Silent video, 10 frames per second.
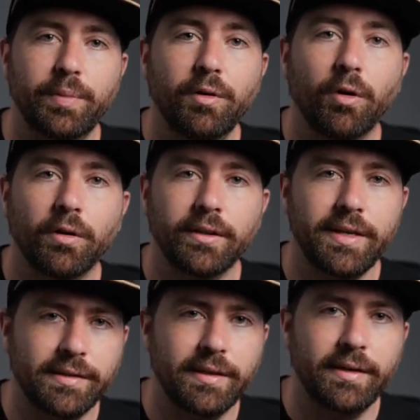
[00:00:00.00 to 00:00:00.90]
B-roll
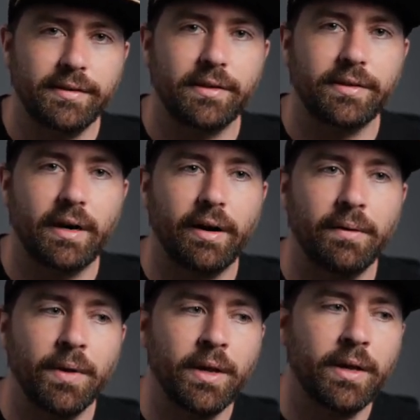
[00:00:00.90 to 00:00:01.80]
isn't necessary.
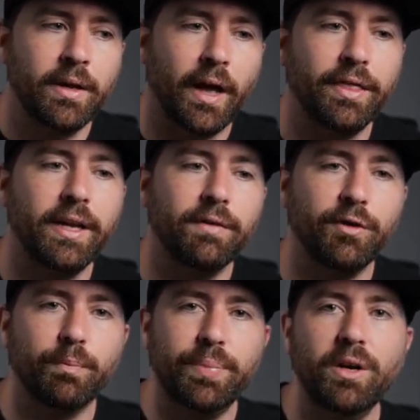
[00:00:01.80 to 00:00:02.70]
I think if
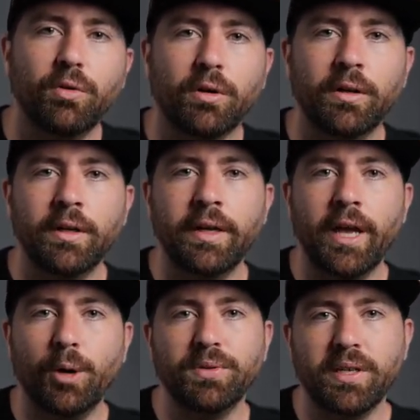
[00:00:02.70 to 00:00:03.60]
your B-roll
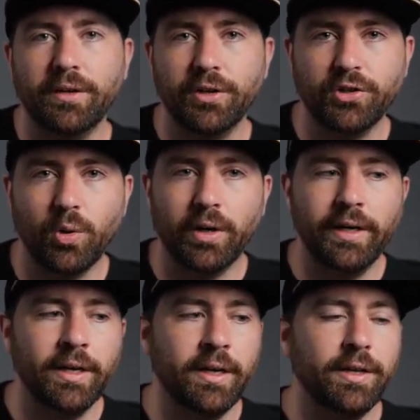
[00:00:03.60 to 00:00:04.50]
helps tell your
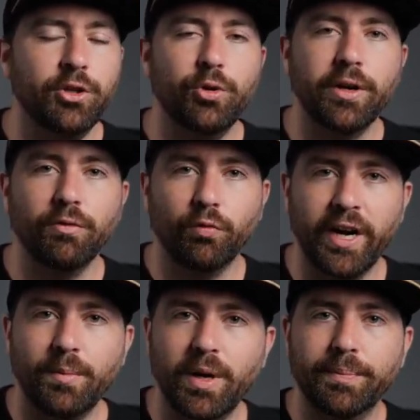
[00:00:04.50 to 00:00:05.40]
story, you can
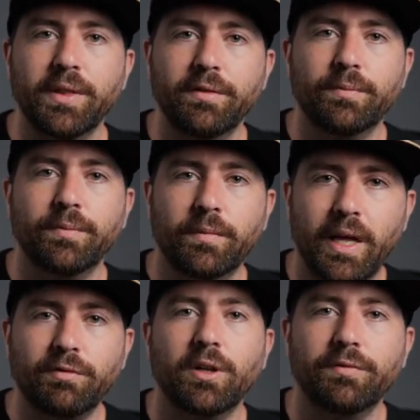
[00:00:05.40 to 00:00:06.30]
ramp up the
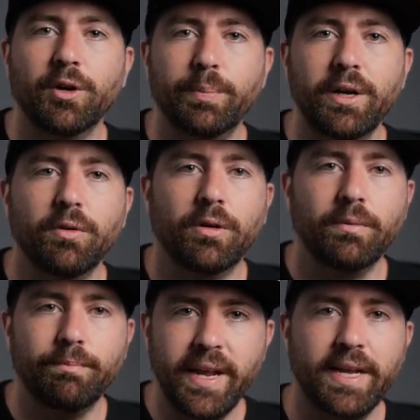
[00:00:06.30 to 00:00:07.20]
level of your B-roll,
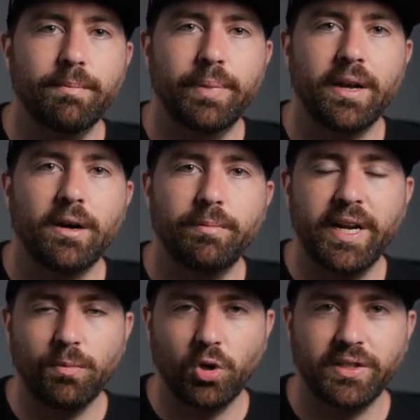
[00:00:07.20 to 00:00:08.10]
make it better,
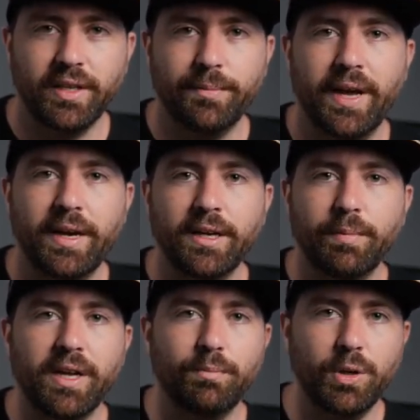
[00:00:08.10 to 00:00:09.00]
make it more cinematic,
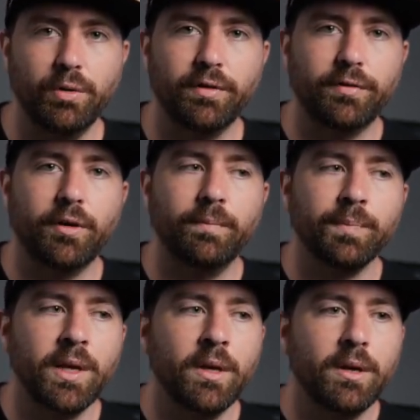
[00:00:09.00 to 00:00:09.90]
make it beautiful.
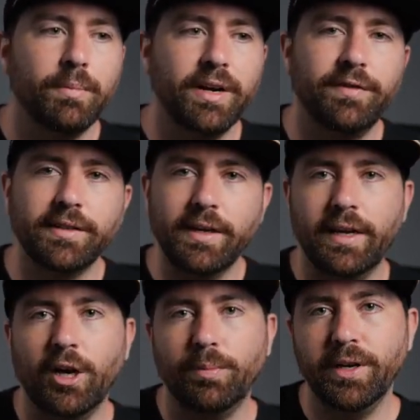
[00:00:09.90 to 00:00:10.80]
But if it's not
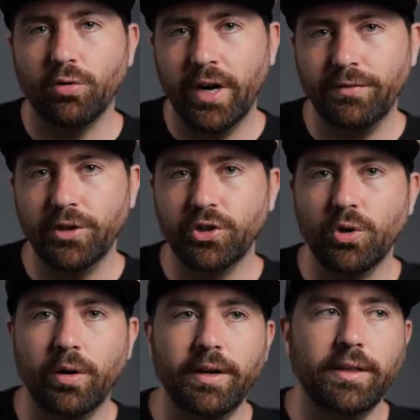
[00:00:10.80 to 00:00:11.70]
helping craft your
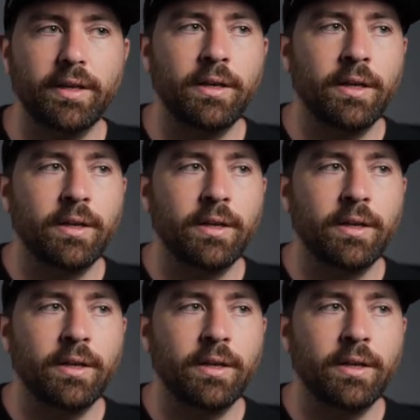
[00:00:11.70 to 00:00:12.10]
story, then